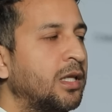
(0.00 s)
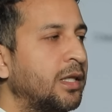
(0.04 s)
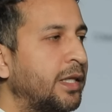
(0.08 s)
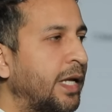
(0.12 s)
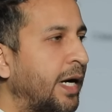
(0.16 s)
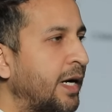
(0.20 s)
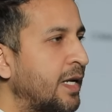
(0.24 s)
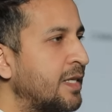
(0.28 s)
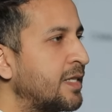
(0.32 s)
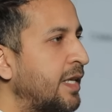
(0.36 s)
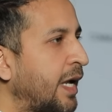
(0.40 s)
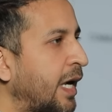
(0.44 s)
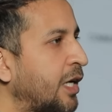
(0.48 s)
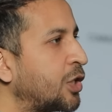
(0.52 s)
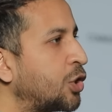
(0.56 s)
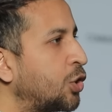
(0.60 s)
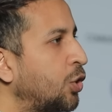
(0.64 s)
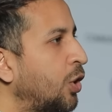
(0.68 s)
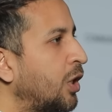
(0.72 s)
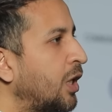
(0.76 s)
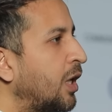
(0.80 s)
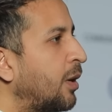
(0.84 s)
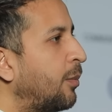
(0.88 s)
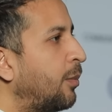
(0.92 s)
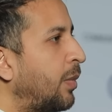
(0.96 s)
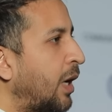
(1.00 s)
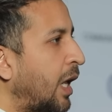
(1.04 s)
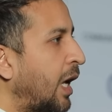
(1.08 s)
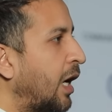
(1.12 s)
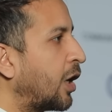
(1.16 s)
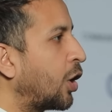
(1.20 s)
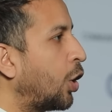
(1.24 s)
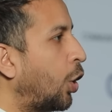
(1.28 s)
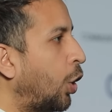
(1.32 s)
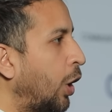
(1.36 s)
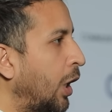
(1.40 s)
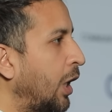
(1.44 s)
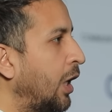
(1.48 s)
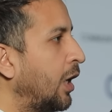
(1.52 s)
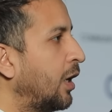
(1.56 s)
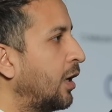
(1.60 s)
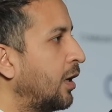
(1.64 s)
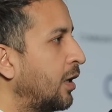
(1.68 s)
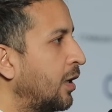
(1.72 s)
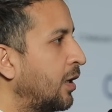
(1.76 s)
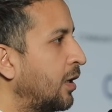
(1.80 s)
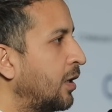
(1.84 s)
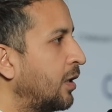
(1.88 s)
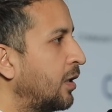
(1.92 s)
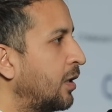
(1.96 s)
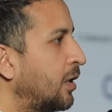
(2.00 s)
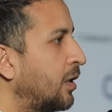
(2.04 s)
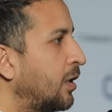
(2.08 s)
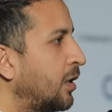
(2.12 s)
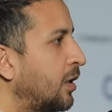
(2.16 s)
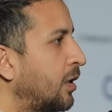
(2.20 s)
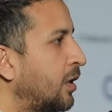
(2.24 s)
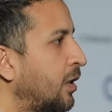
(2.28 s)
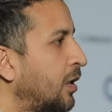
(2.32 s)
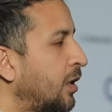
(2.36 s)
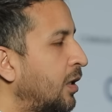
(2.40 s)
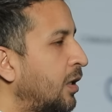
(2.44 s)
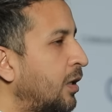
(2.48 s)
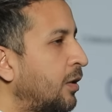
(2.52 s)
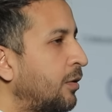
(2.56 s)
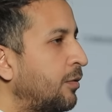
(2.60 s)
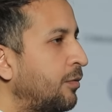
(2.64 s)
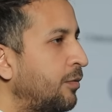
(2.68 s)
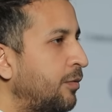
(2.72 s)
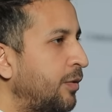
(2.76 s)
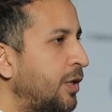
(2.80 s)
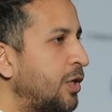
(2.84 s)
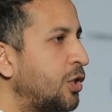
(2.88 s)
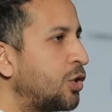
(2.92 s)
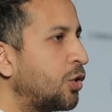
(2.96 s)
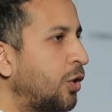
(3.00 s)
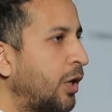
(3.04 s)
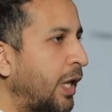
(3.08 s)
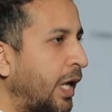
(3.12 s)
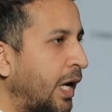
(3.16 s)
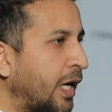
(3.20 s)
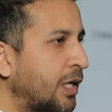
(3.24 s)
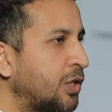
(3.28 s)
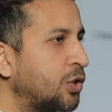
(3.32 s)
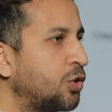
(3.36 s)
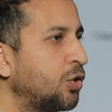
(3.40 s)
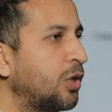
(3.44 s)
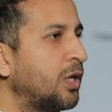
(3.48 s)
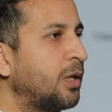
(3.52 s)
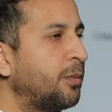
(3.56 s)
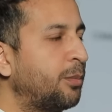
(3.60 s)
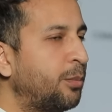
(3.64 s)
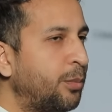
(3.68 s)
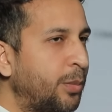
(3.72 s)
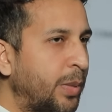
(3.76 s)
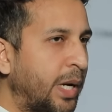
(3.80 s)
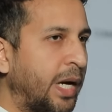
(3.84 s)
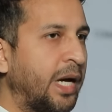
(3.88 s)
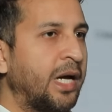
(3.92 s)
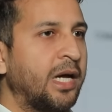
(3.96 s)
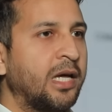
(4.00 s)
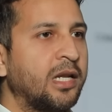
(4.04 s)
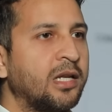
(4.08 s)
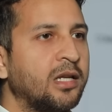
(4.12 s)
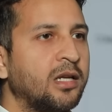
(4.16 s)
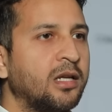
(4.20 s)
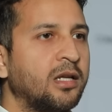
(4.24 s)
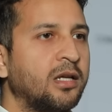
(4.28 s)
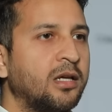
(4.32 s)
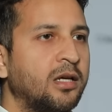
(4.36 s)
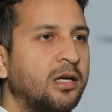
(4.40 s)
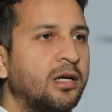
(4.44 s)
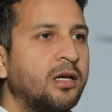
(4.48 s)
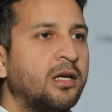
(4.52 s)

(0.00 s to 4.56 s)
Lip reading: That is actually a black oil. We should actually ban